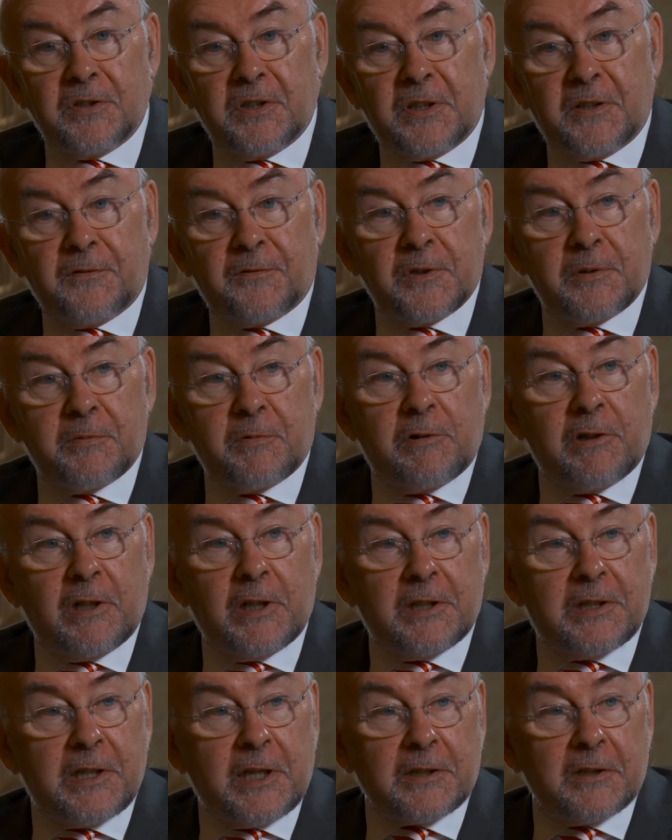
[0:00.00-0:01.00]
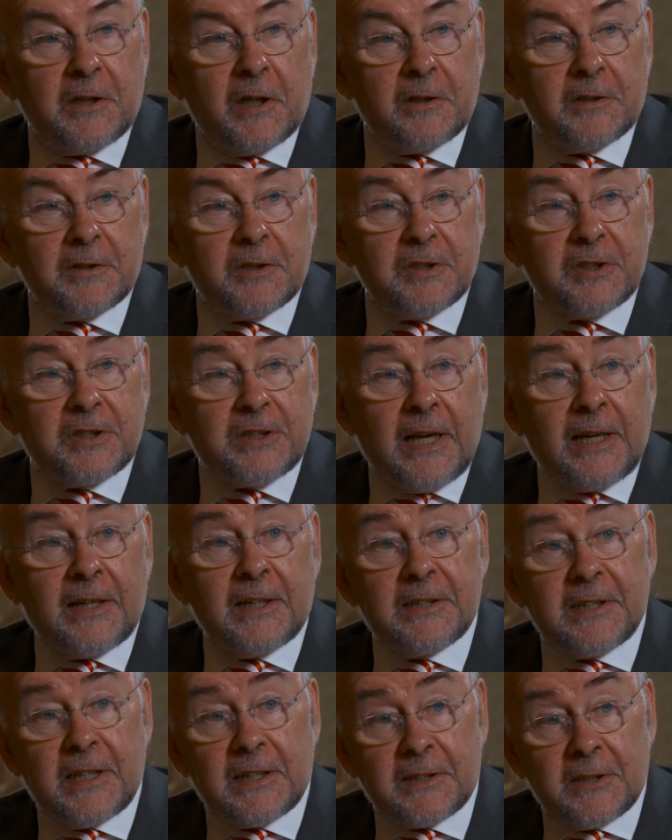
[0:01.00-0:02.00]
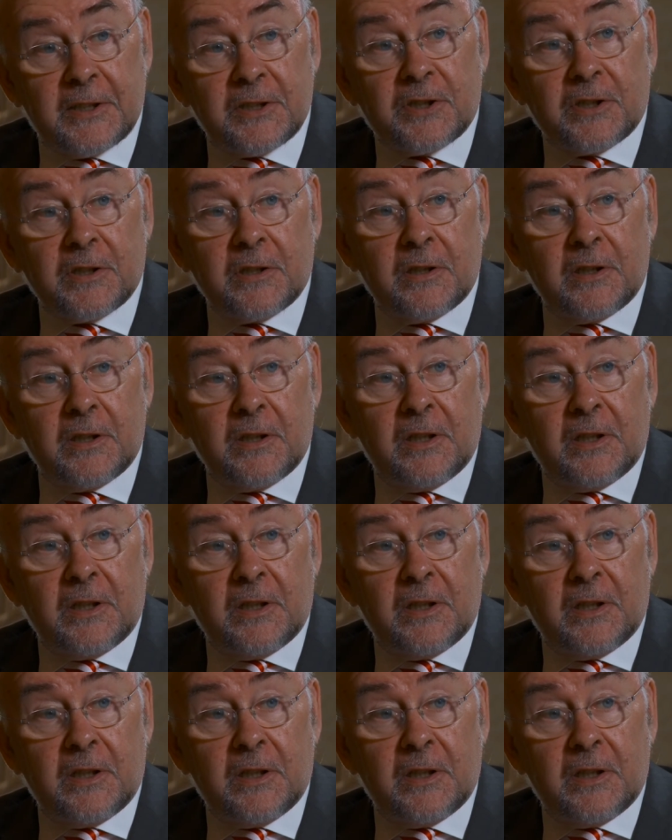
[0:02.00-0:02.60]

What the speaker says: the difference between a technologist and a technician.